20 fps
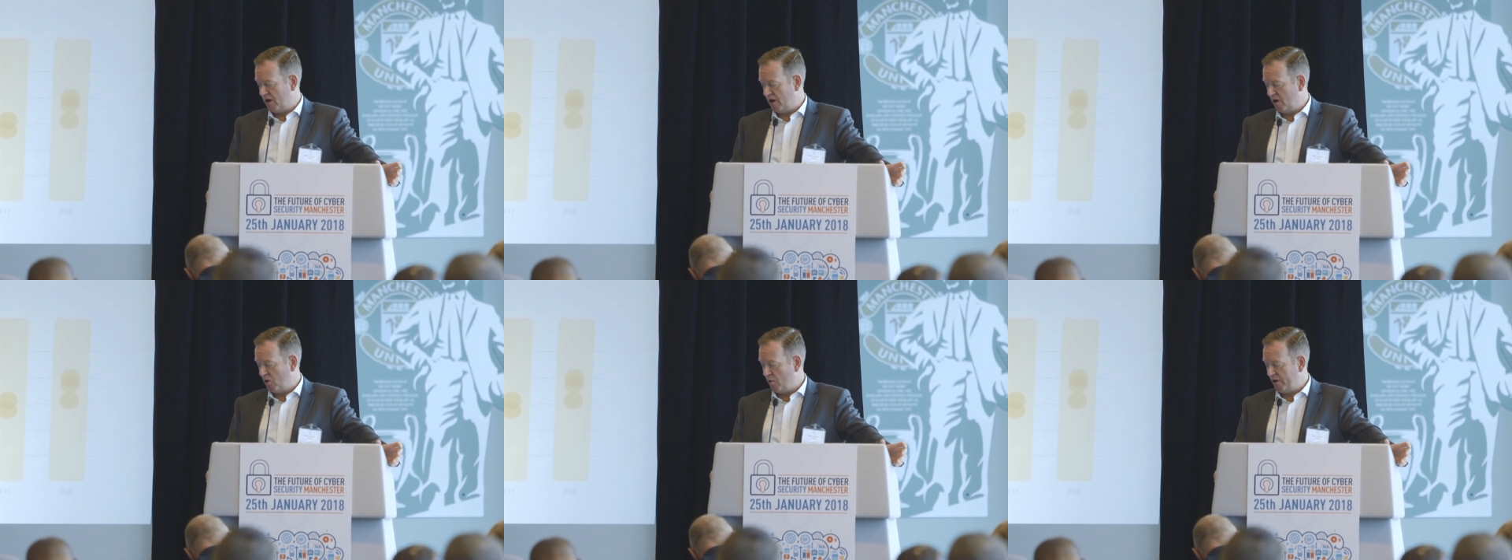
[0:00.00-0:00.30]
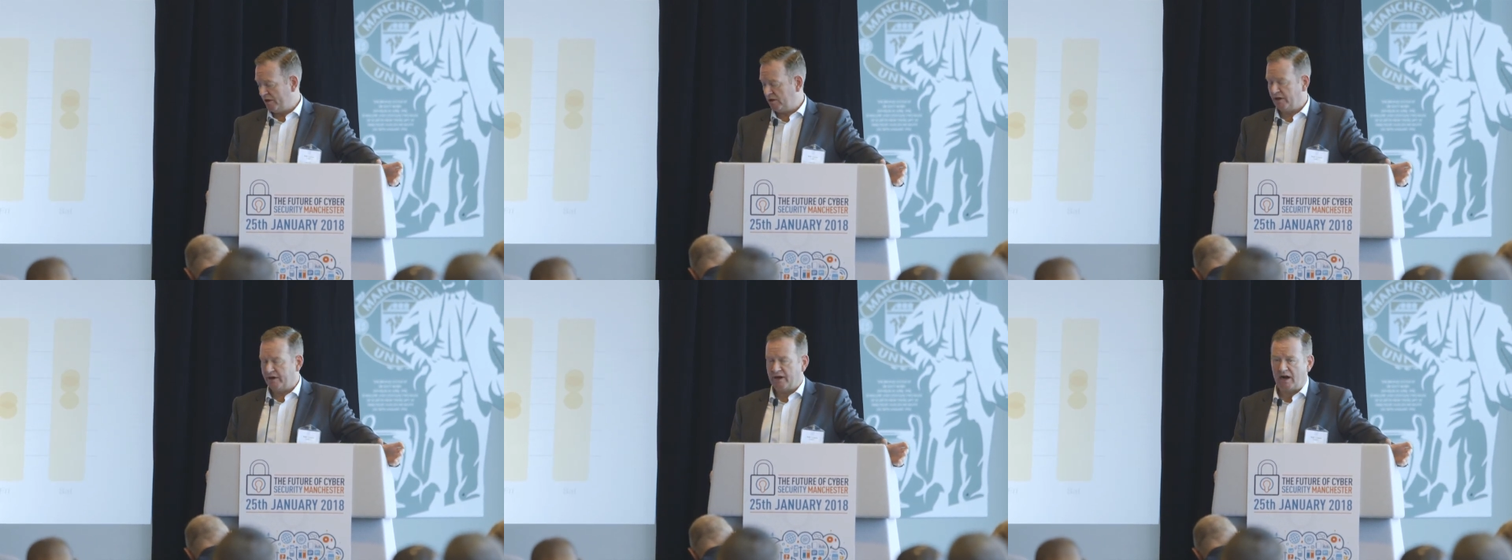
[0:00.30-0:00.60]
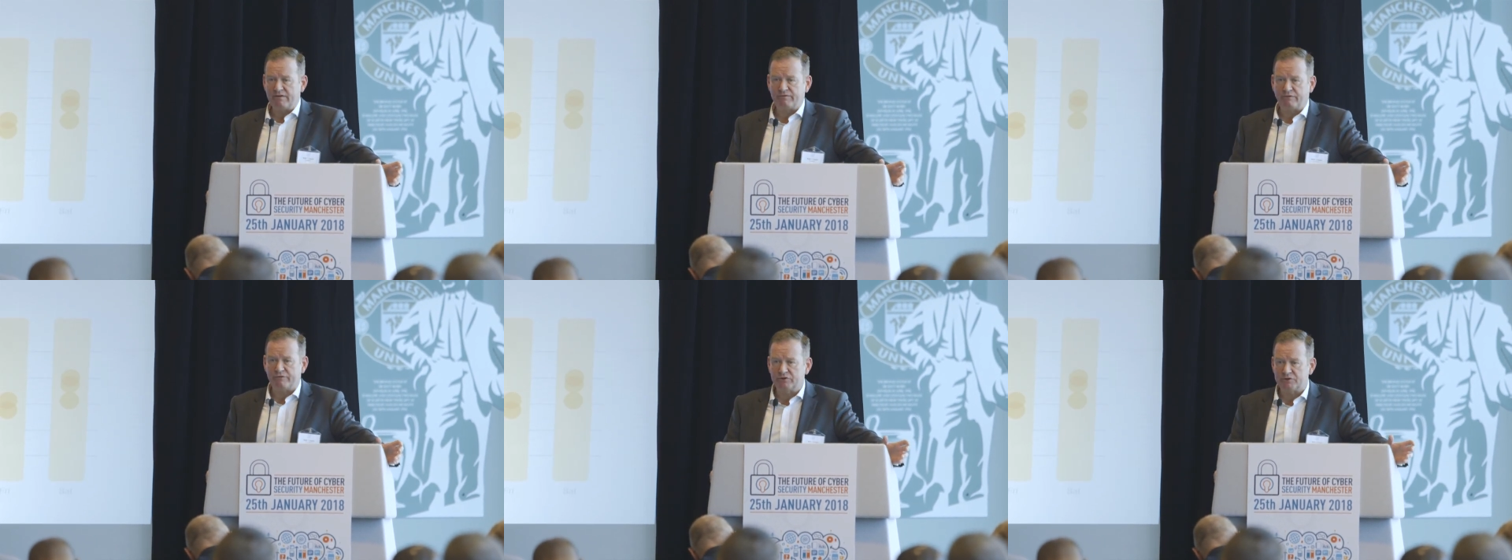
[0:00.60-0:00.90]
a weekly
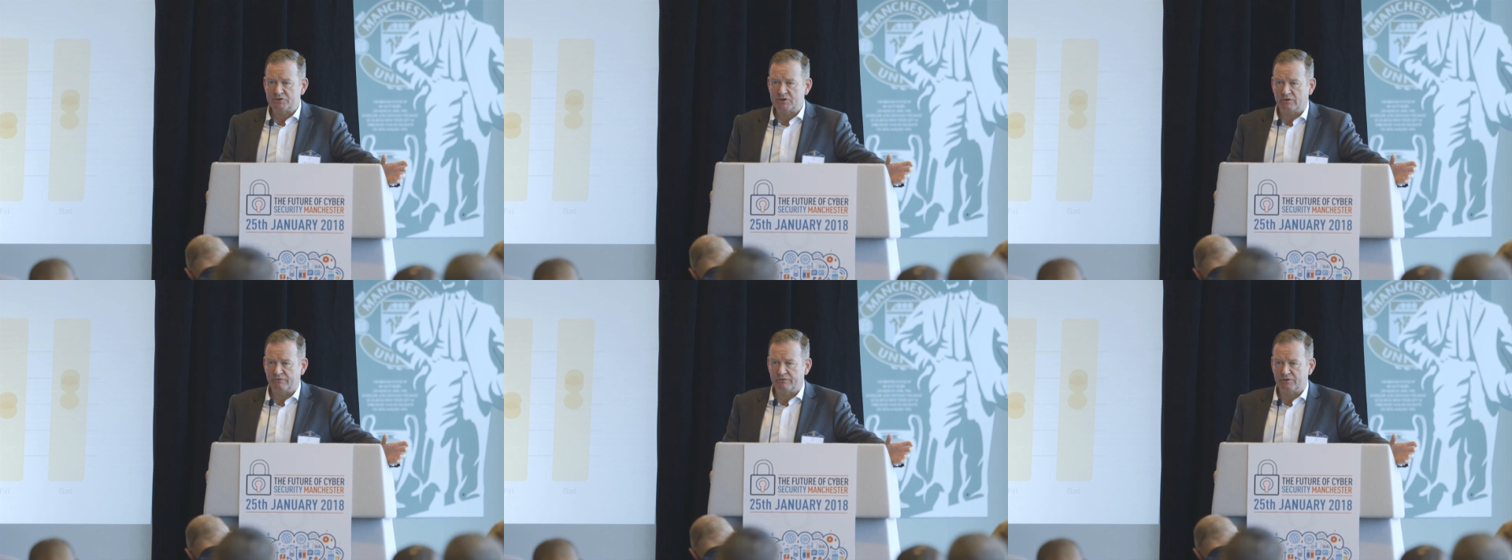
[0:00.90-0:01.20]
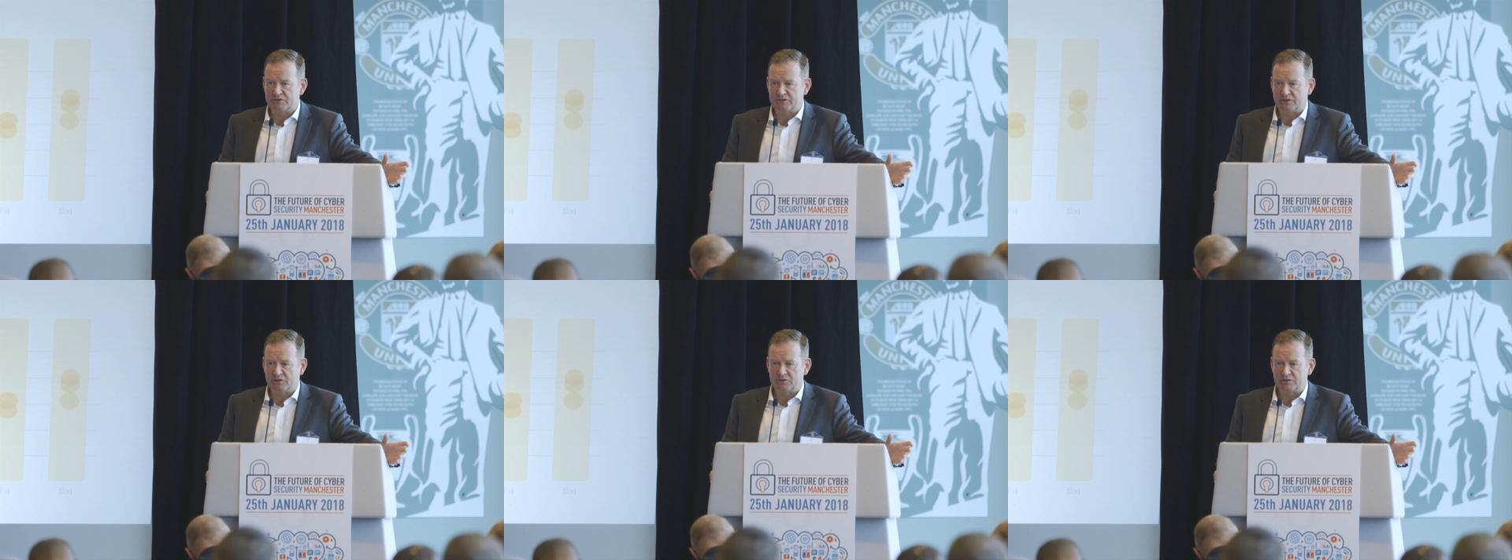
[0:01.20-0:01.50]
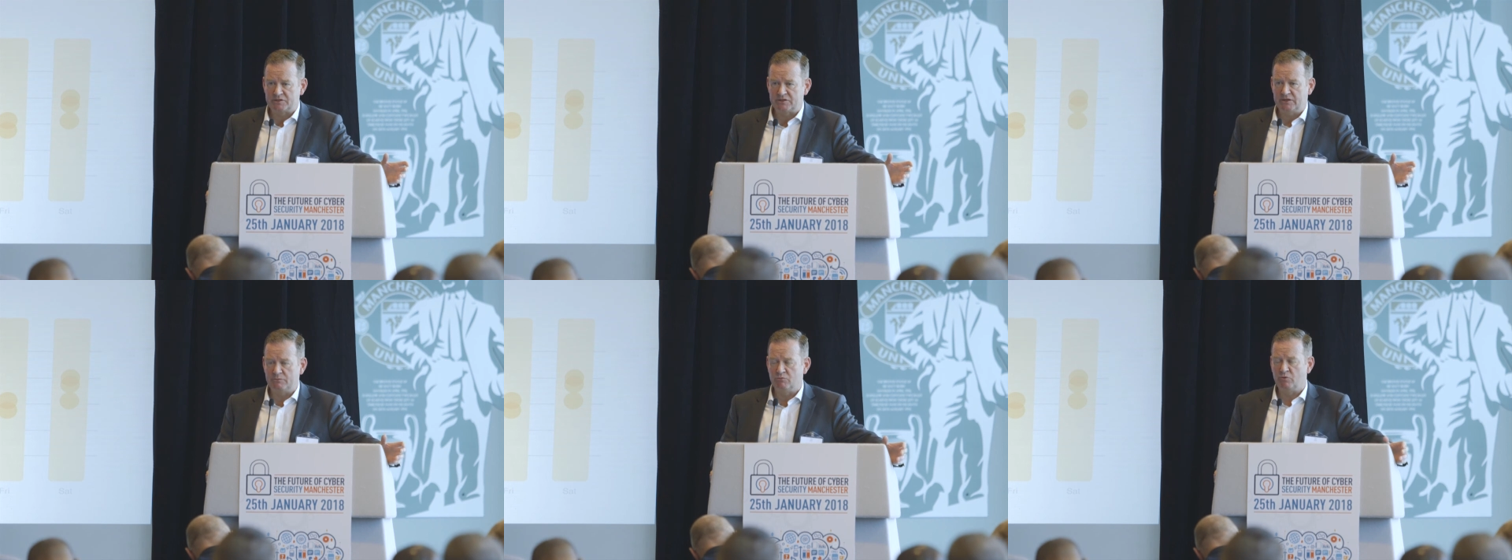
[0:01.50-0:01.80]
graph of your
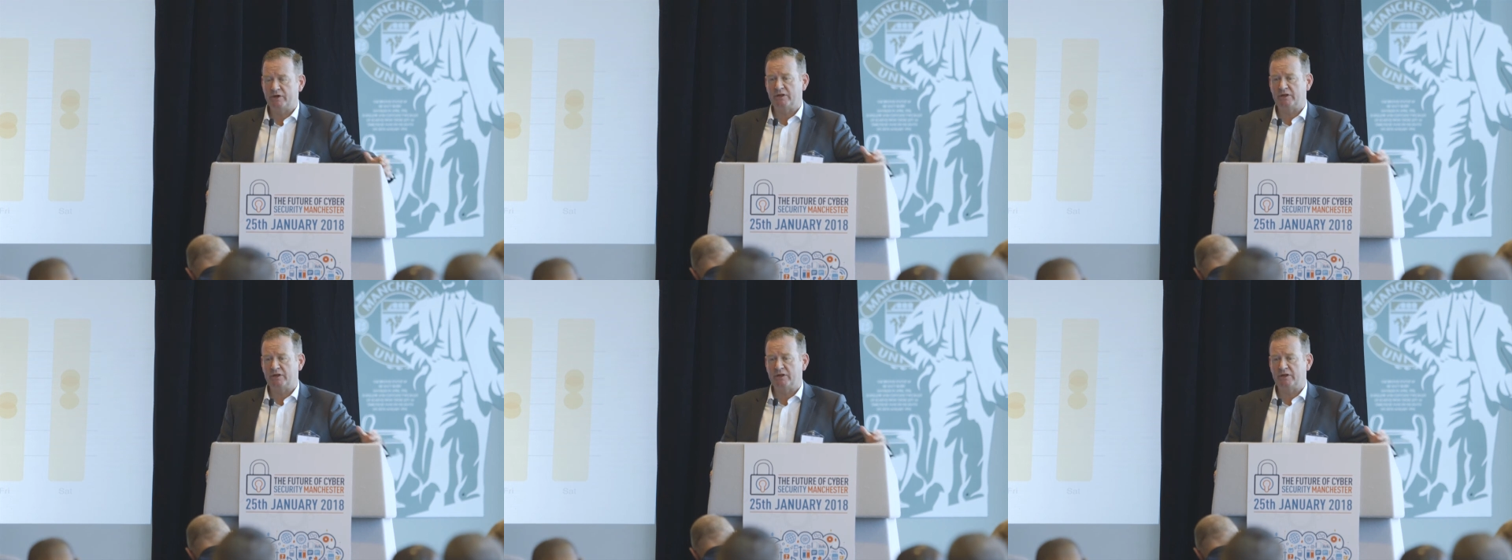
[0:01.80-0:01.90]
sales team,